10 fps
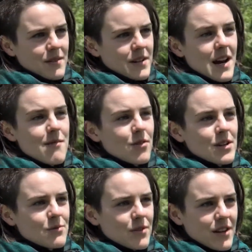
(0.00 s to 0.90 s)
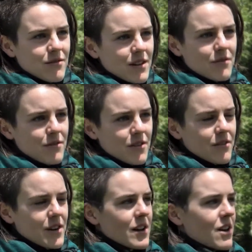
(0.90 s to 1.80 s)
neighborhoods where they've lived for a
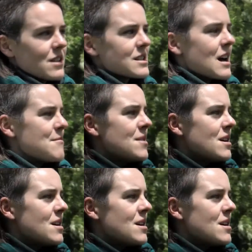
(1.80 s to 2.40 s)
very long time.